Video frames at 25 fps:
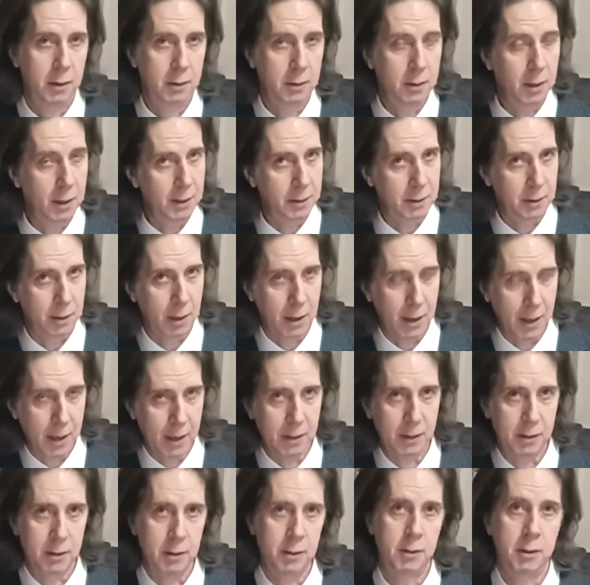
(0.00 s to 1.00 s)
it's
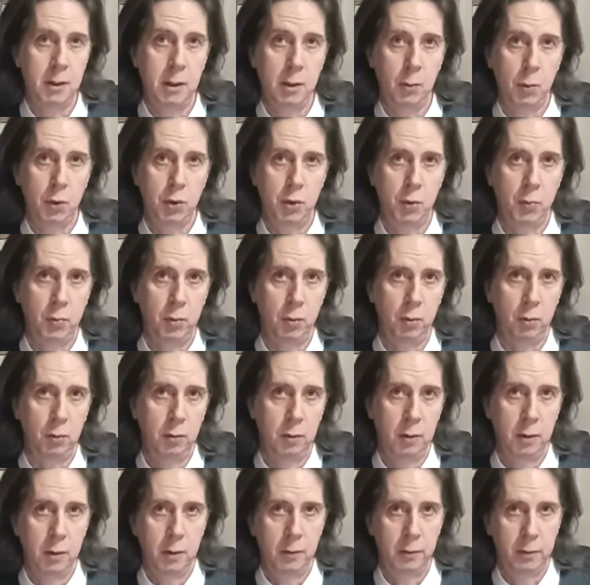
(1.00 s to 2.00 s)
indistinguishable
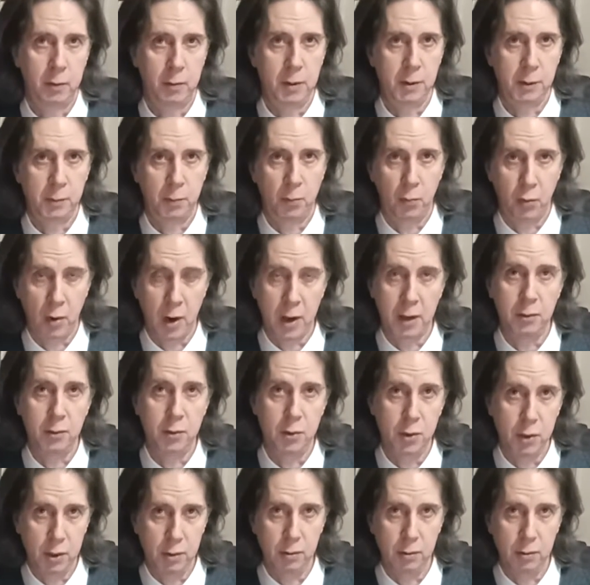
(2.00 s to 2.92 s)
from its brand new